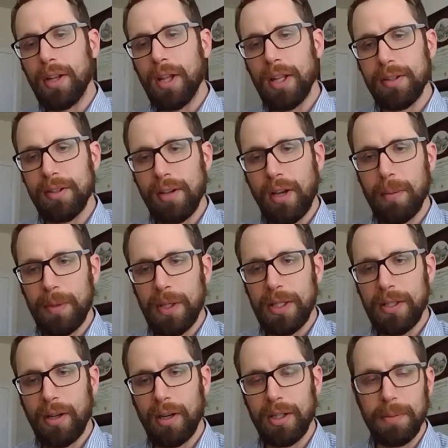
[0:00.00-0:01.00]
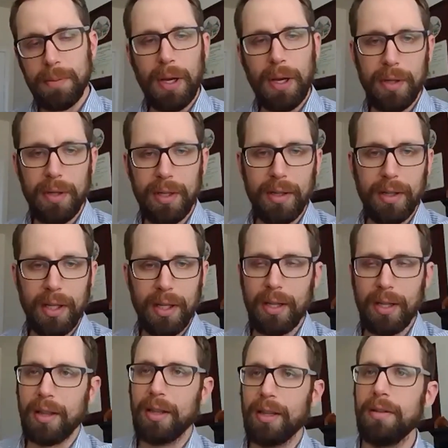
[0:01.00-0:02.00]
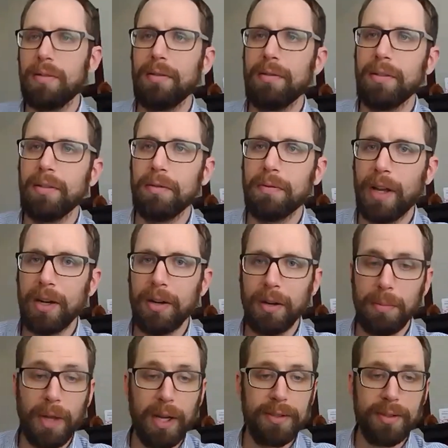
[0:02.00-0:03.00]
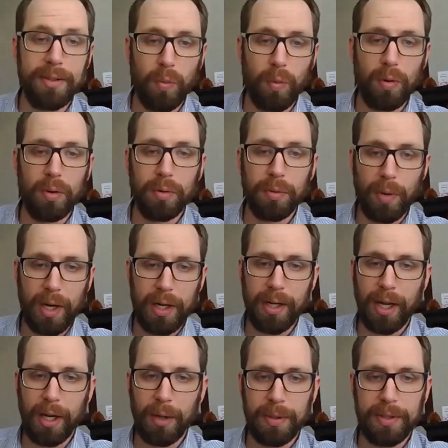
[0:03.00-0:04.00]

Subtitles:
that's commonly talked about in the veterinary medicine world right now.